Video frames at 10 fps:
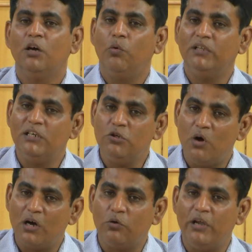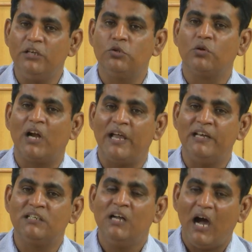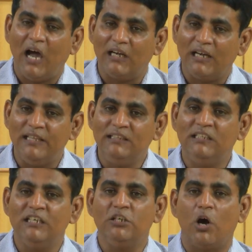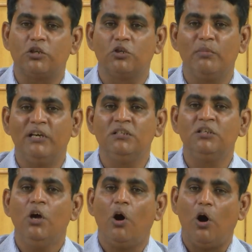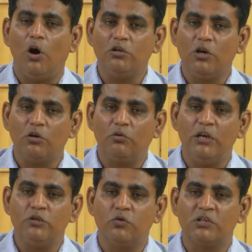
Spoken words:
whether you are going to write a lengthy document or you are going to